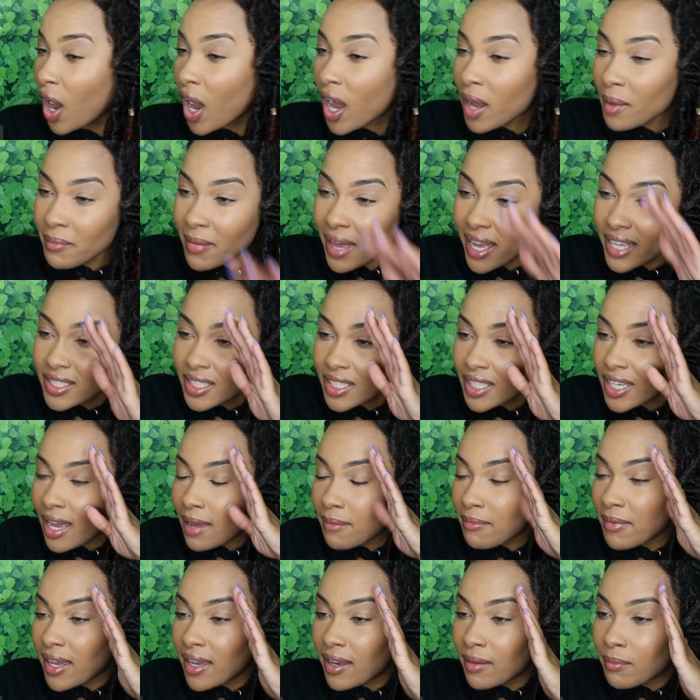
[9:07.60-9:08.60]
y'all imagine
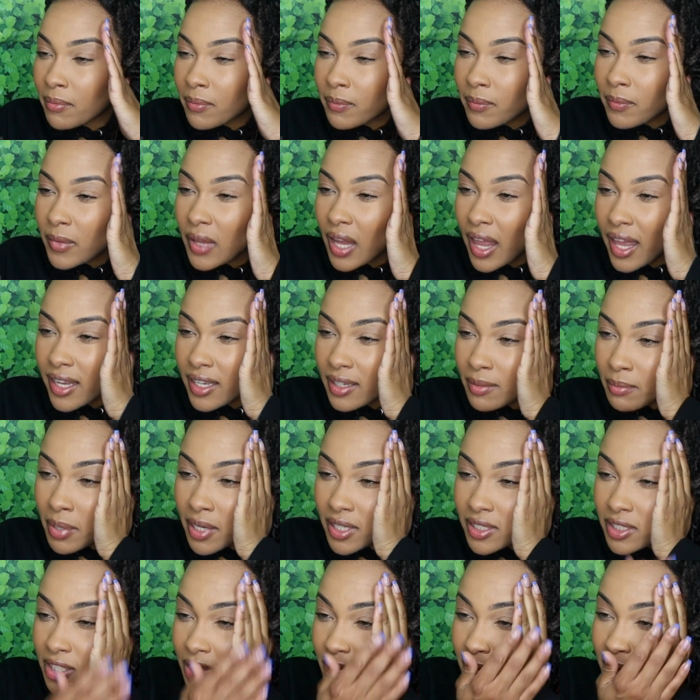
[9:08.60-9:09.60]
that man like
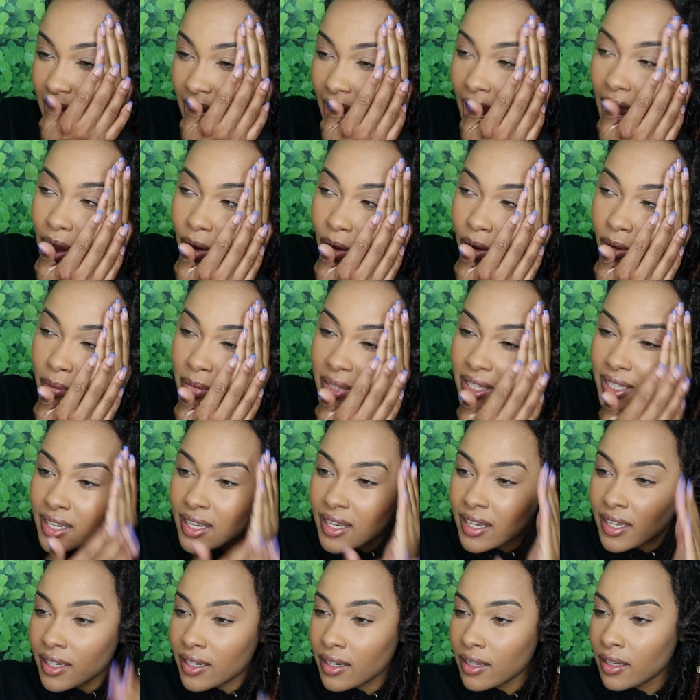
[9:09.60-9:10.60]
punching me? I would be
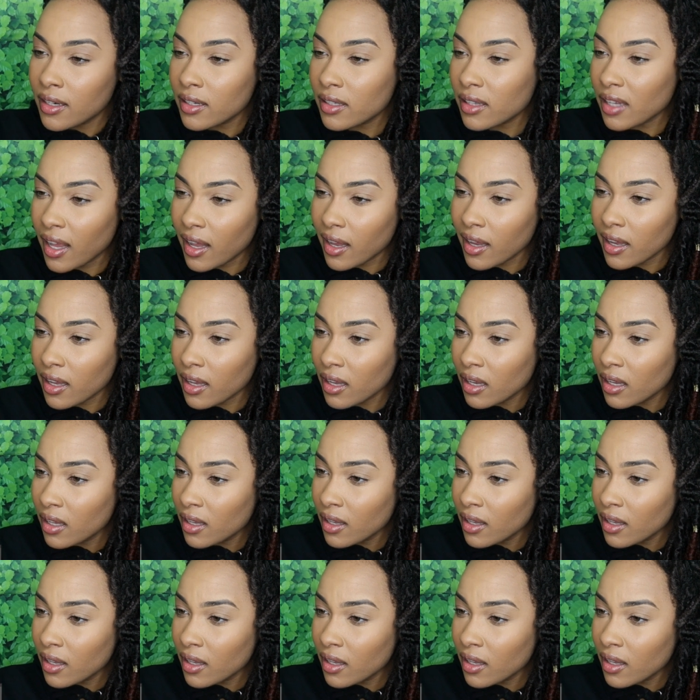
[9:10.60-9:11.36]
dead. Like